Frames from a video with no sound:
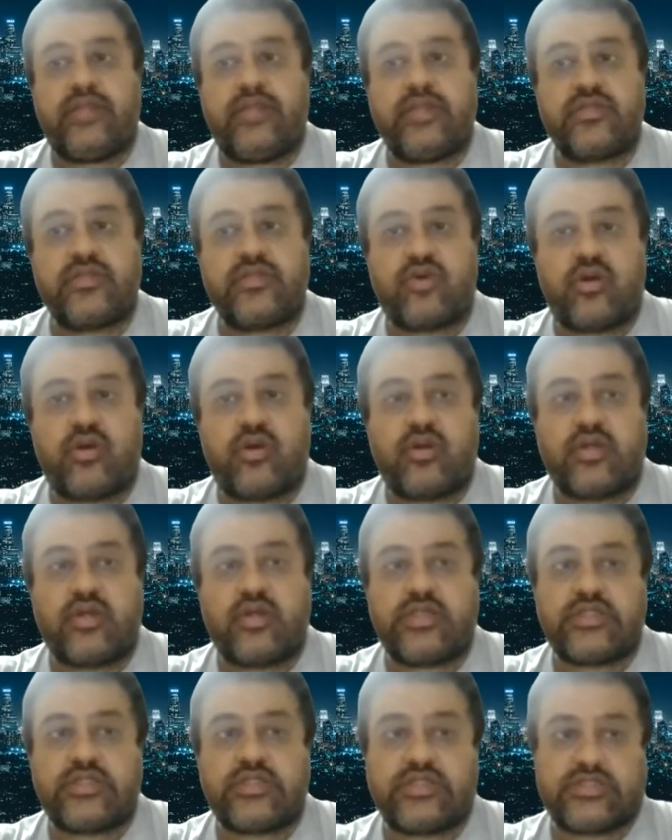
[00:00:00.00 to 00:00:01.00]
this all
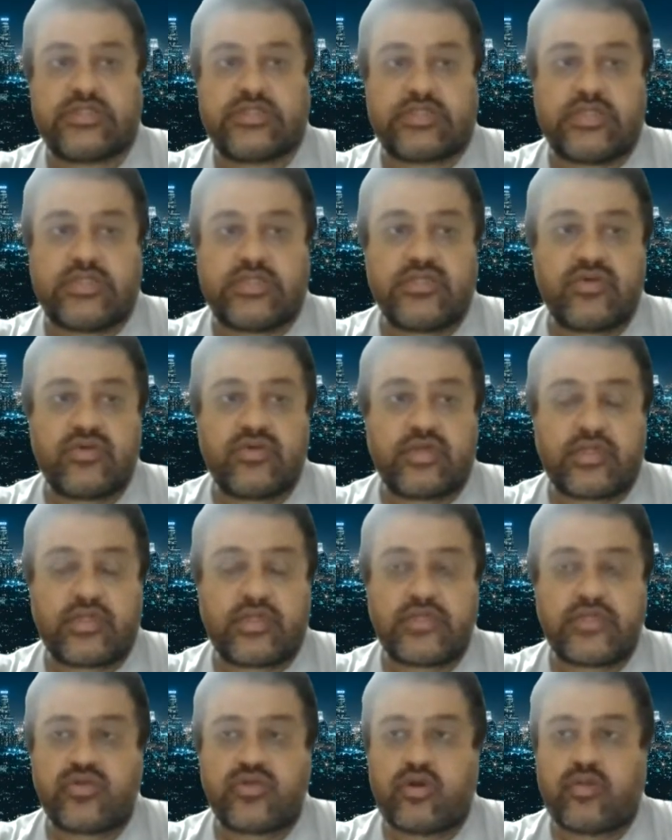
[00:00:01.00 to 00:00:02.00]
consistent. So
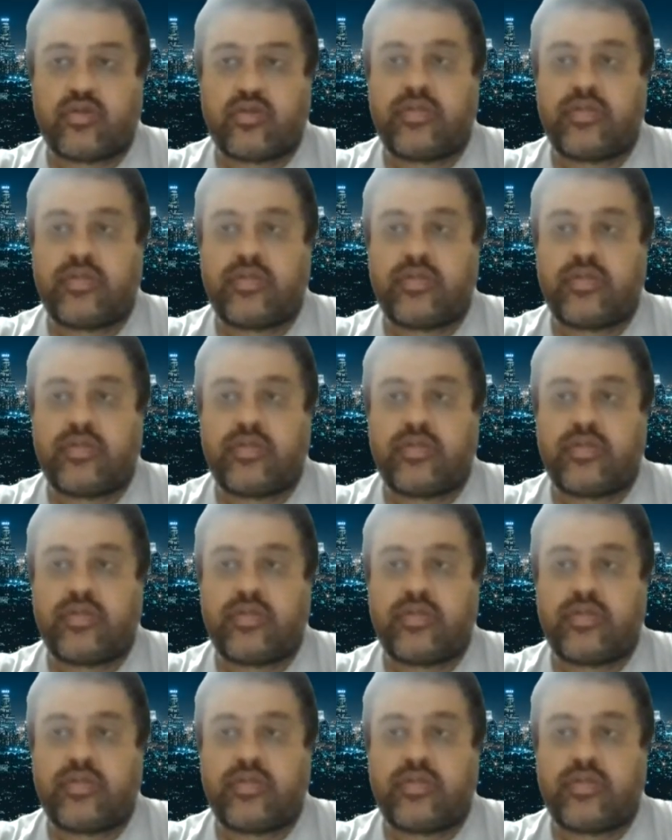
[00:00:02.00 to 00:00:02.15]
increase your